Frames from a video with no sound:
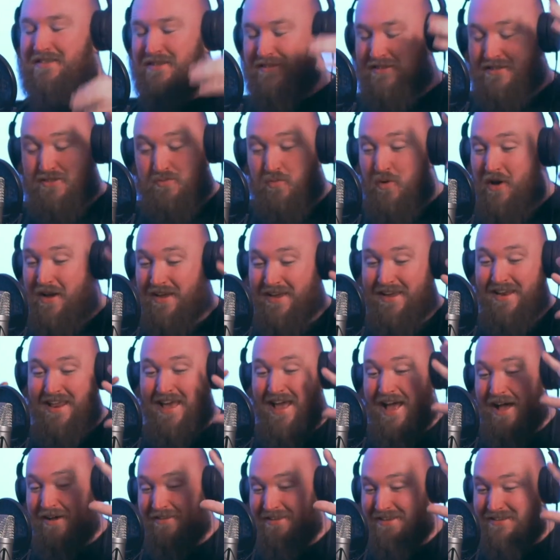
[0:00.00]
They're just working
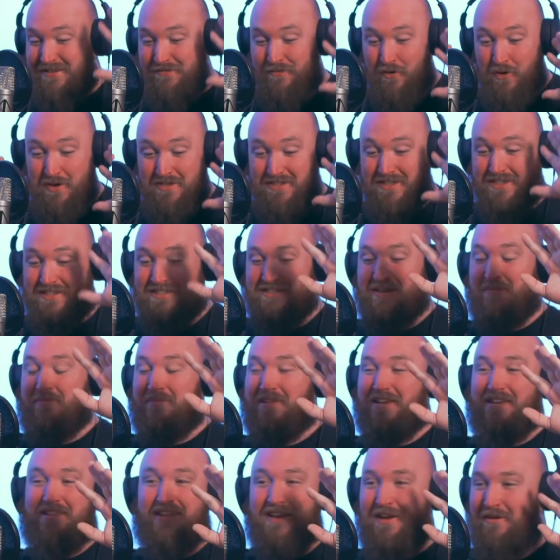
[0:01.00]
it out. They're voicing
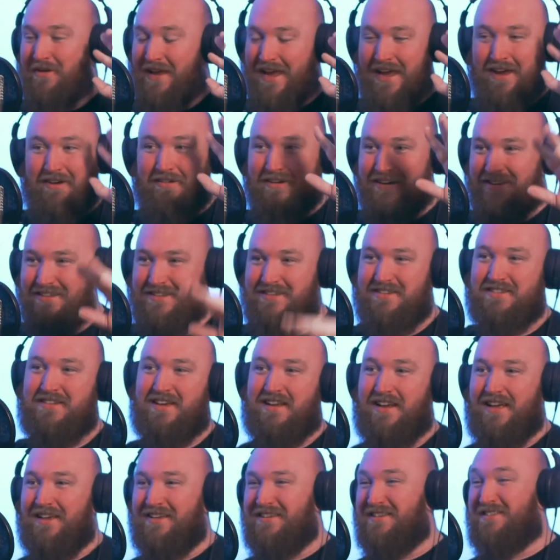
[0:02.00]
something and they don't hear it. You just
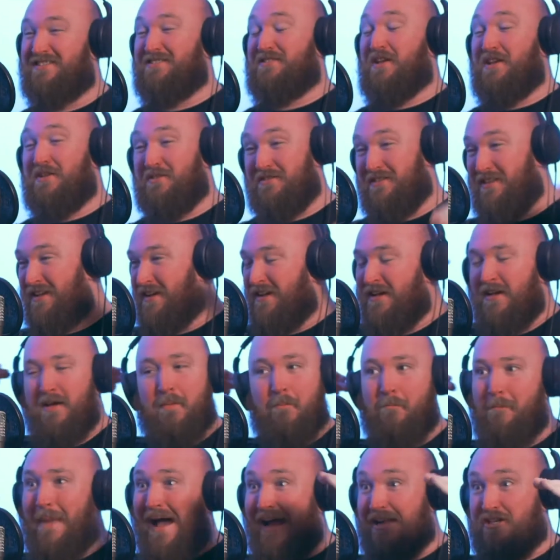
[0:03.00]
got like, yeah. sit,
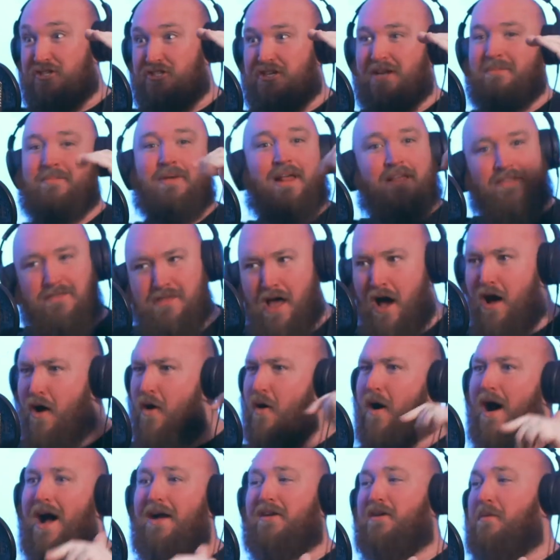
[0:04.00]
match it and be like,
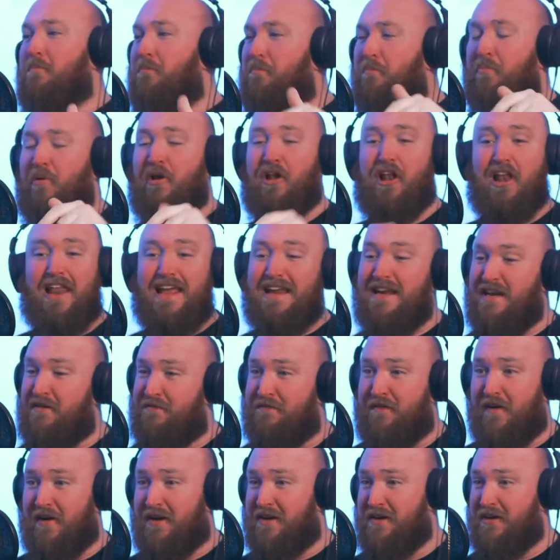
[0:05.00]
no, I completely
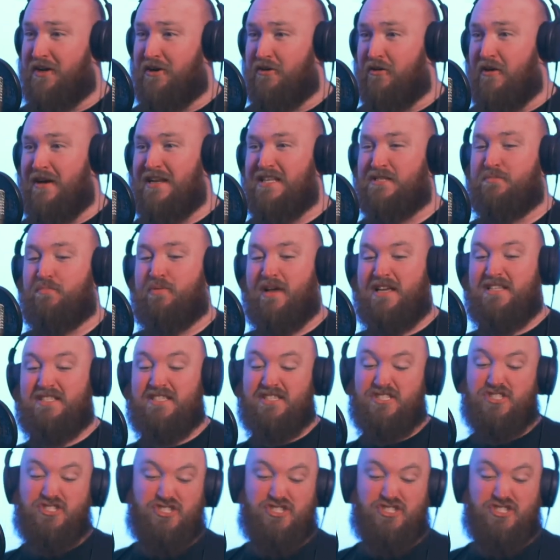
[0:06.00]
fucking agree. This place is